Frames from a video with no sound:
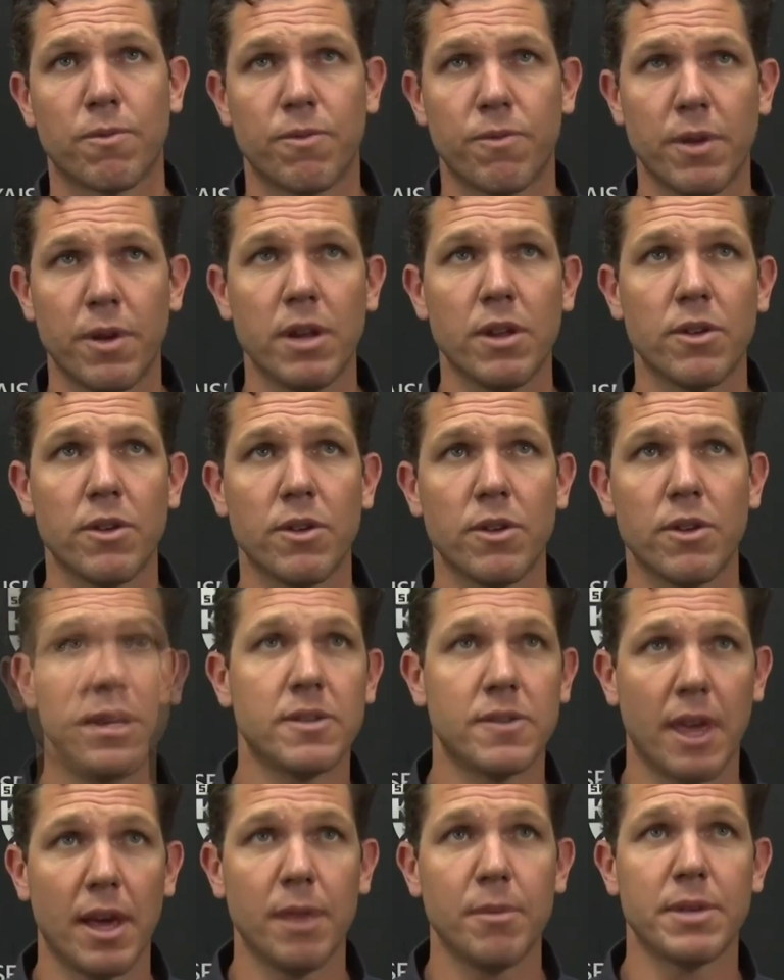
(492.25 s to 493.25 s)
finishing these
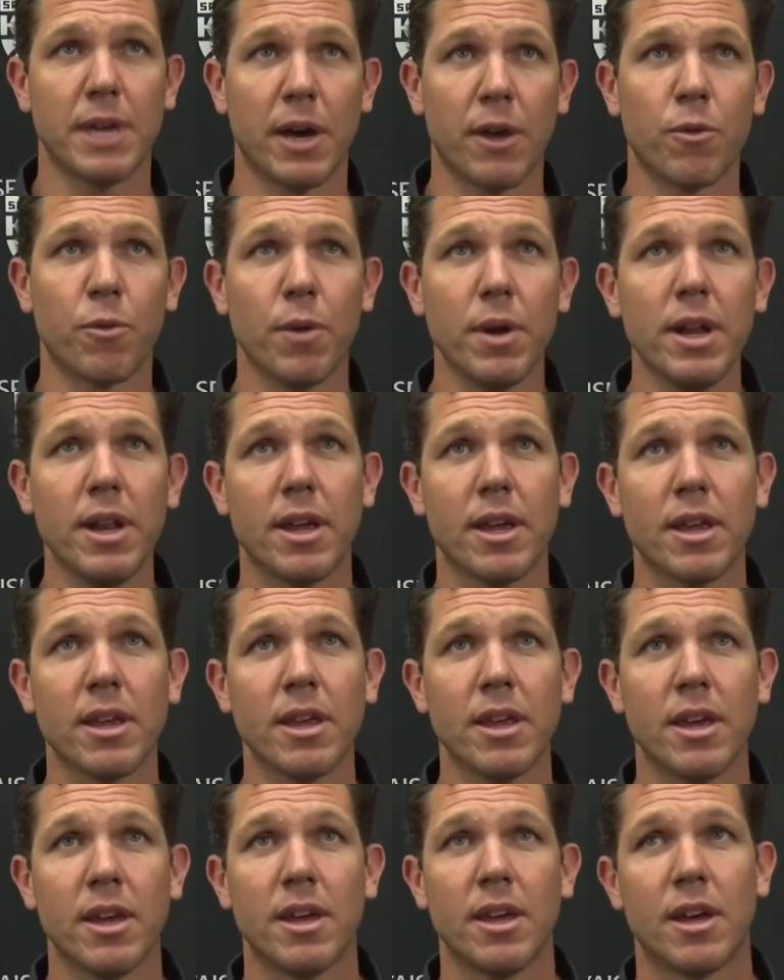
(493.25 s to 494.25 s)
games out and winning,
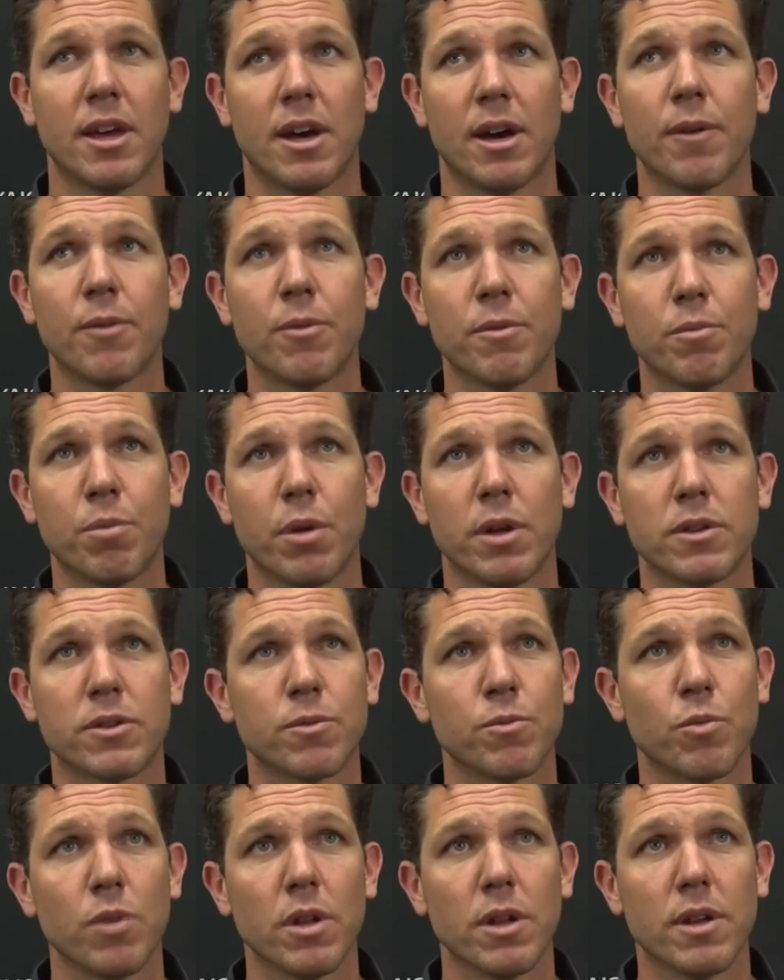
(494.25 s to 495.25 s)
uh, we played
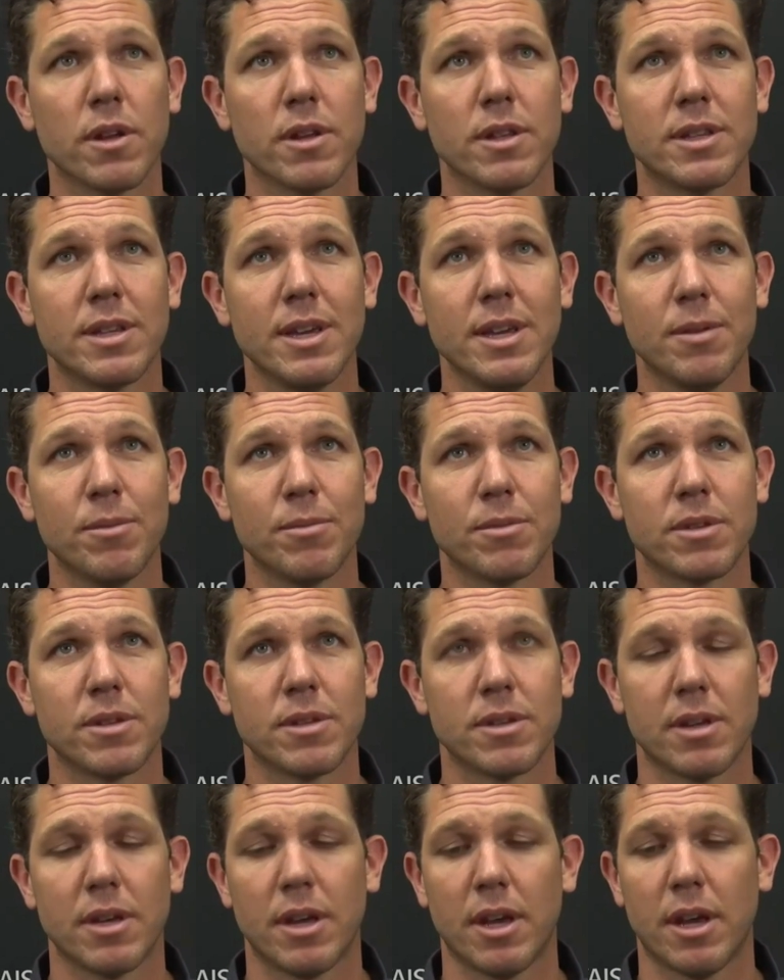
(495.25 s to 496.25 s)
some really good teams,
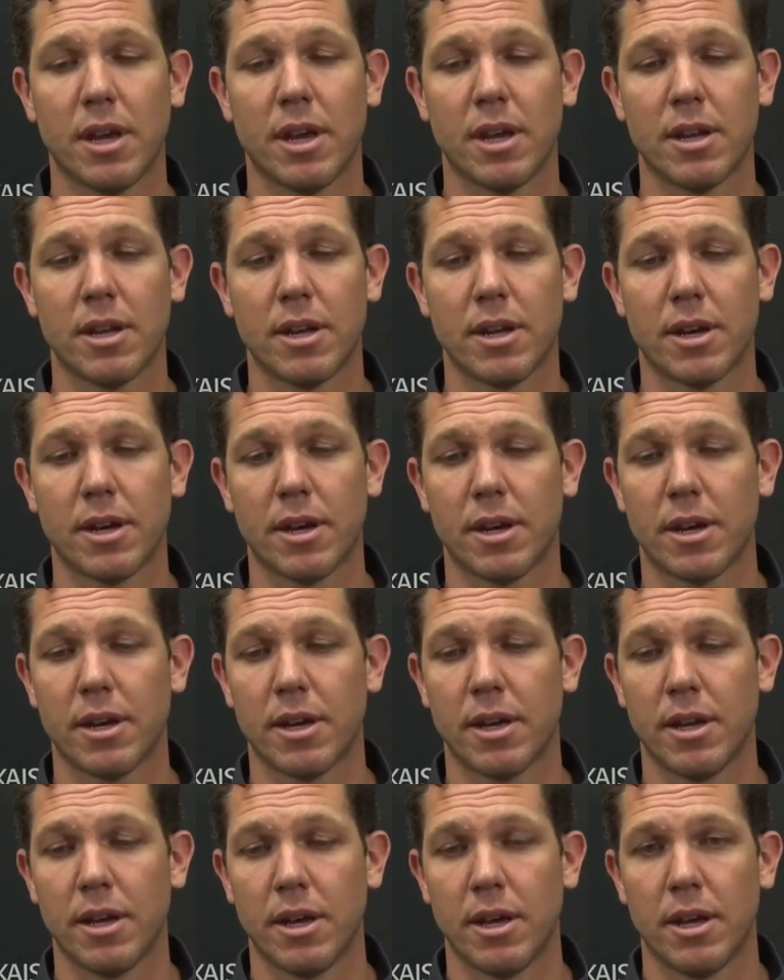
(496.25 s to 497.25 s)
and
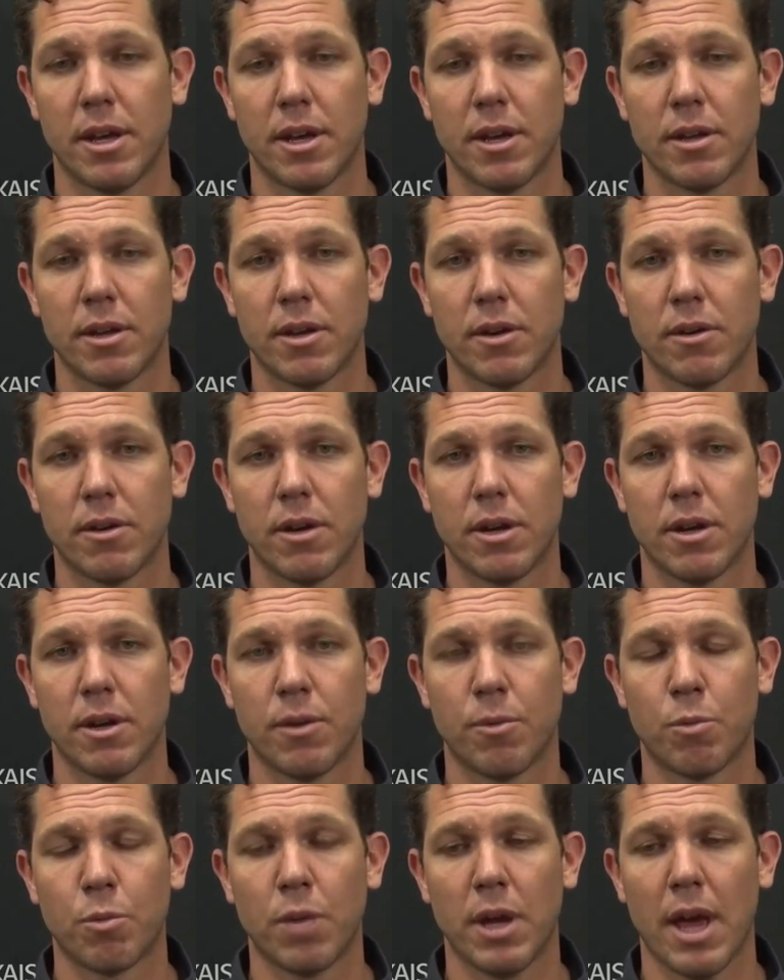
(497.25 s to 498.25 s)
uh, you
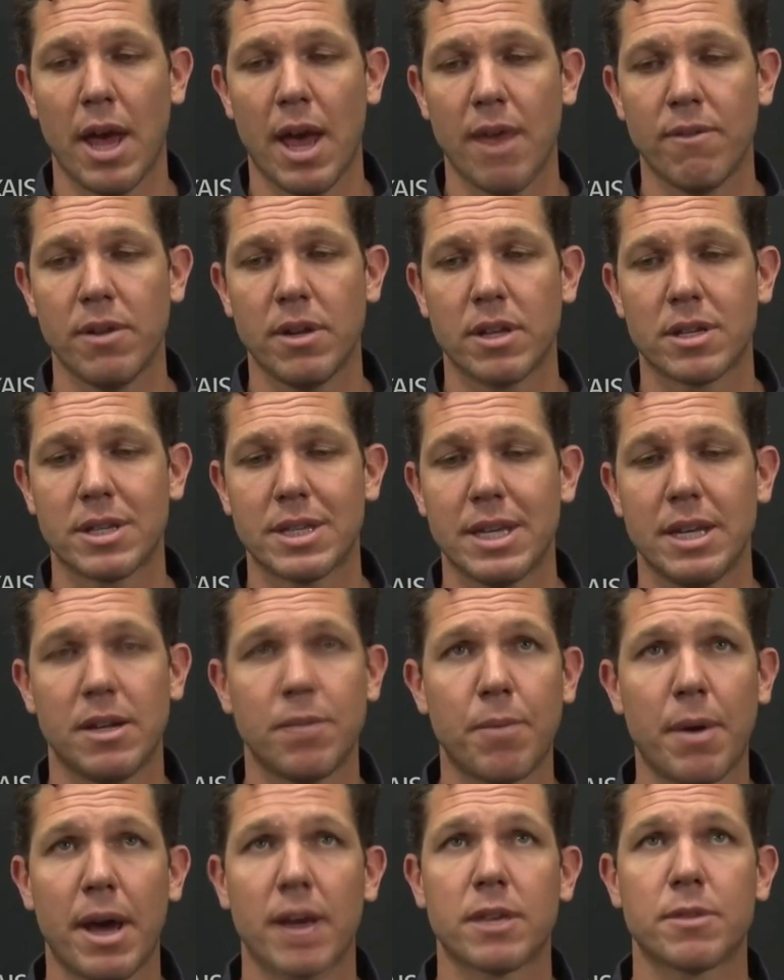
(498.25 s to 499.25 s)
know, we haven't
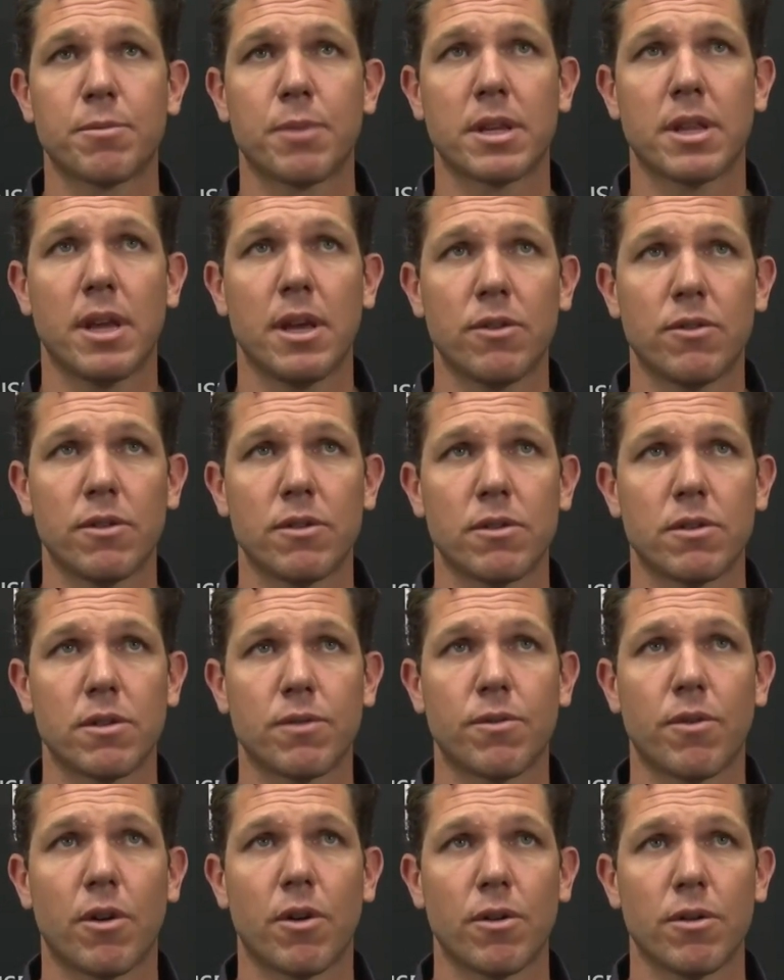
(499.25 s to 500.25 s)
exceeded my expectations as
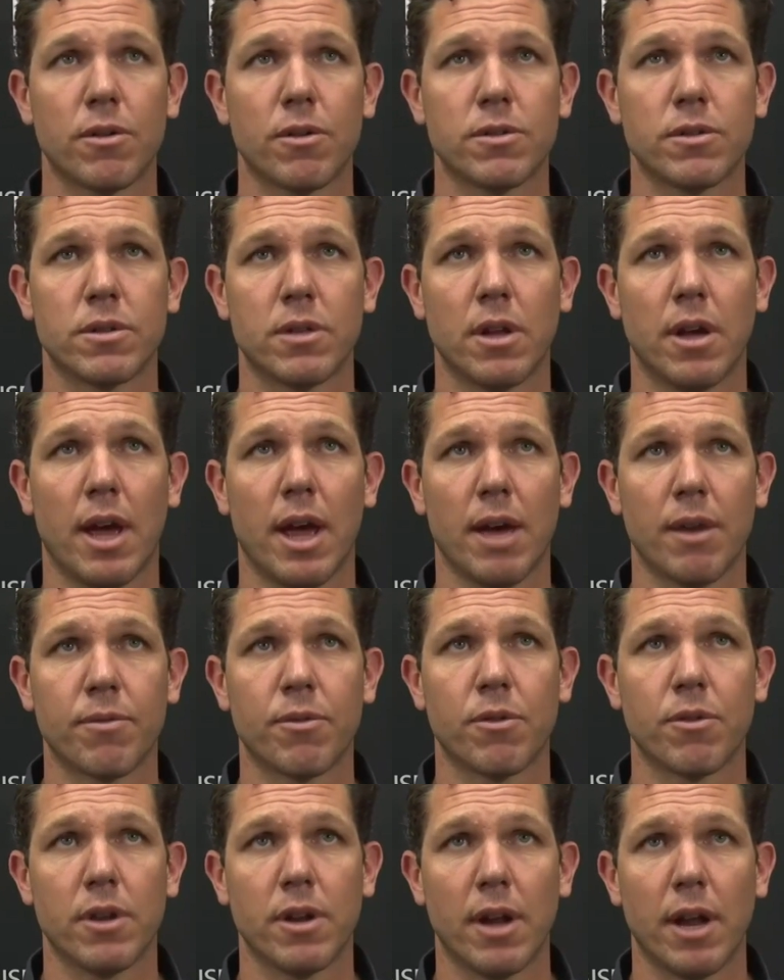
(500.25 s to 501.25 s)
far as the
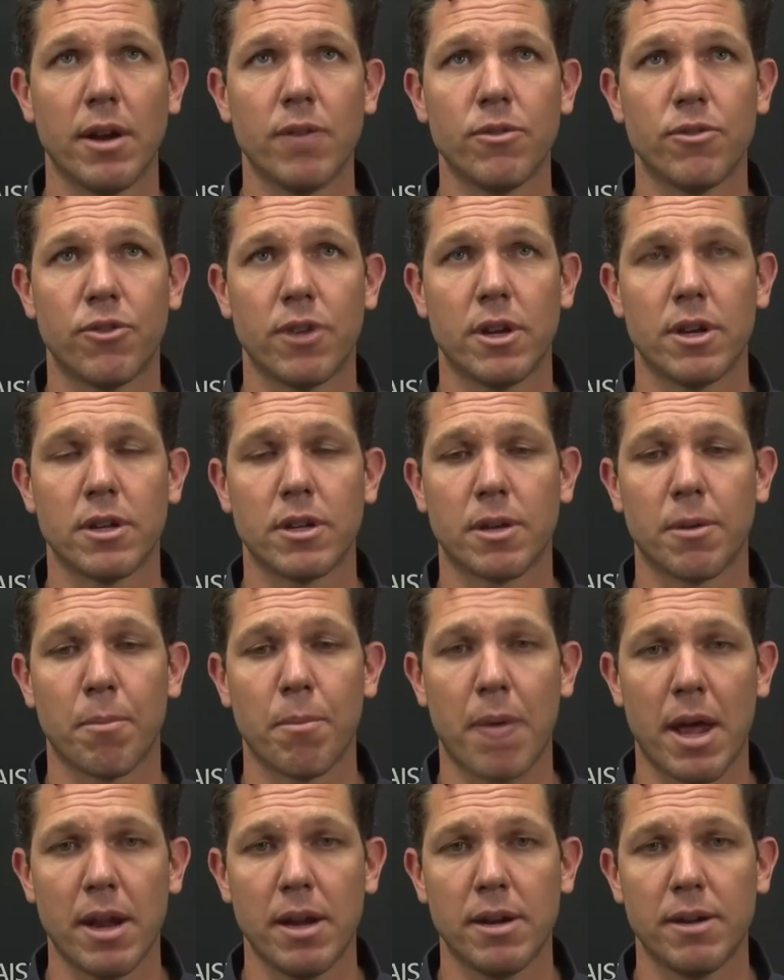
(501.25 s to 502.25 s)
effort and energy and
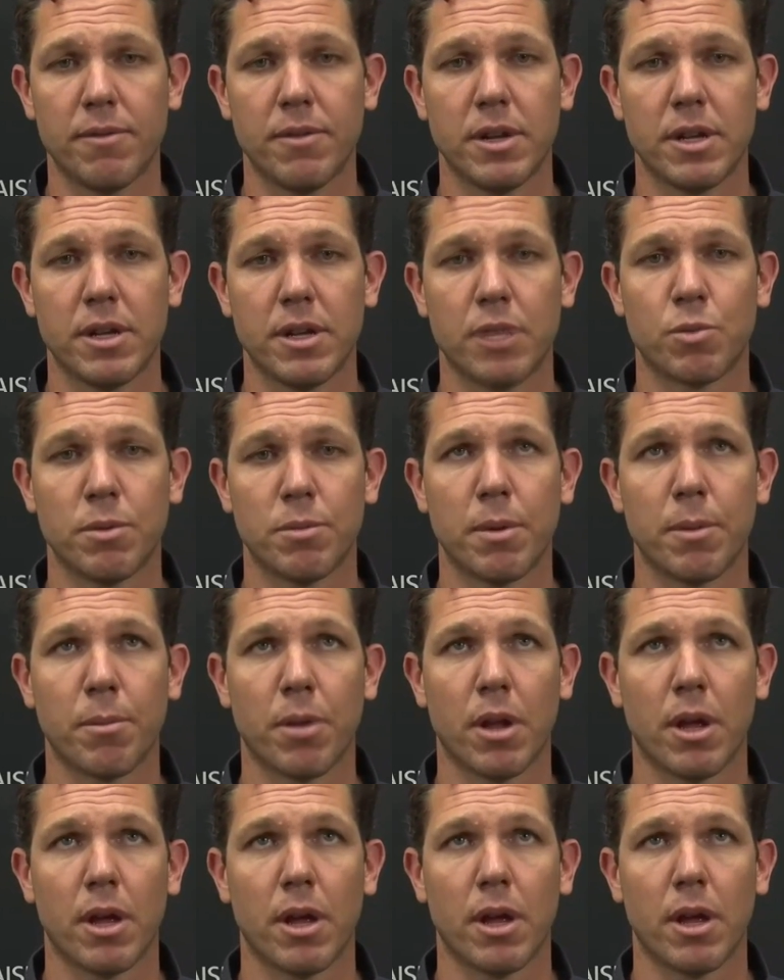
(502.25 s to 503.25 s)
competitiveness we've been
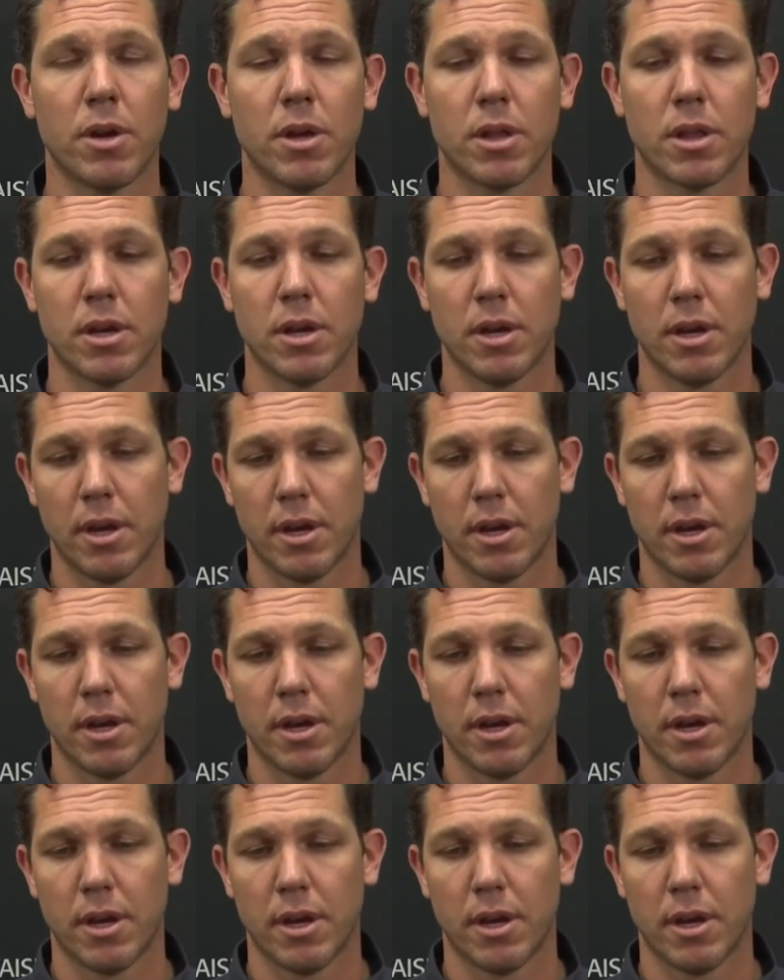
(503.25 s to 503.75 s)
playing with.